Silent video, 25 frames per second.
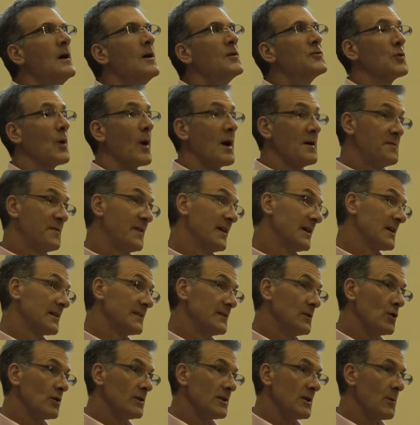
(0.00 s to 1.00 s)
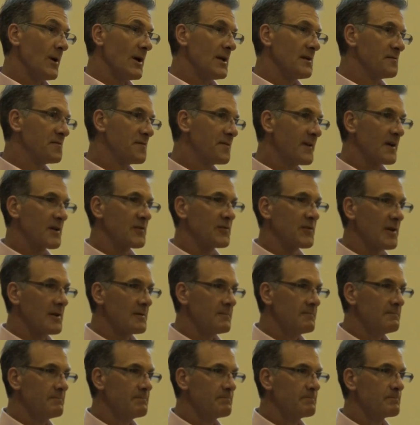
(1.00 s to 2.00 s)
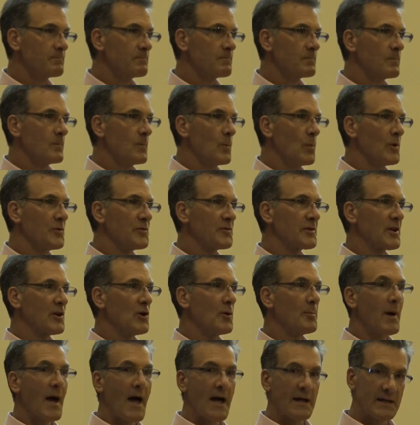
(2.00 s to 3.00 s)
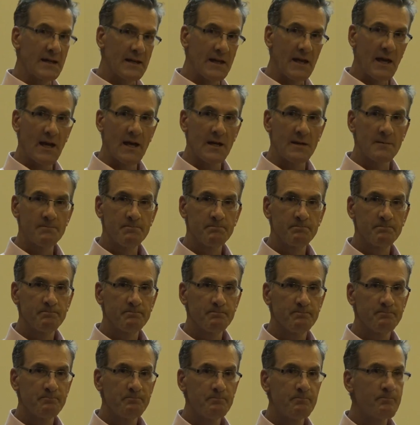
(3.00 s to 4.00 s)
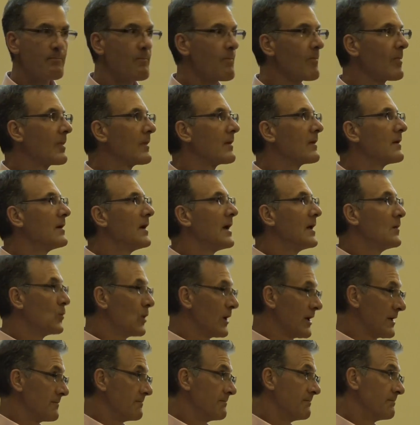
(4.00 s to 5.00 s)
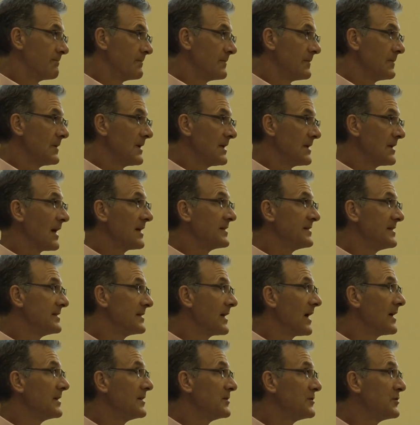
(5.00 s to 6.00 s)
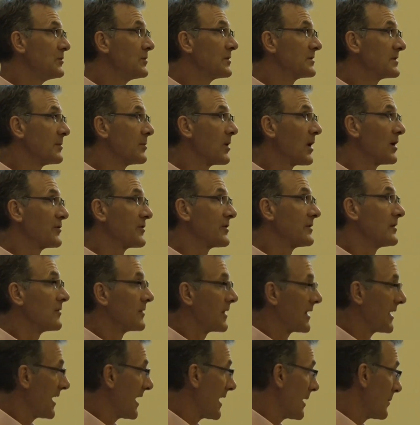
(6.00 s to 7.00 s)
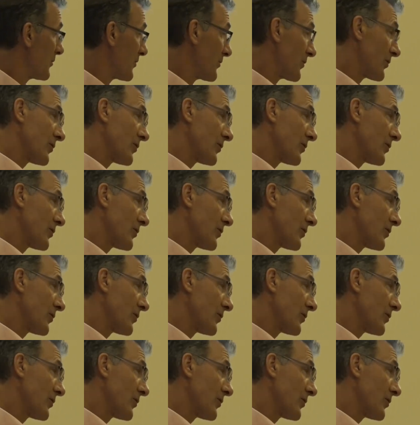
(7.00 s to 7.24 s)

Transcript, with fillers: So I figured the only way to fix it was to go back again and win in 1992 at the Barcelona Games.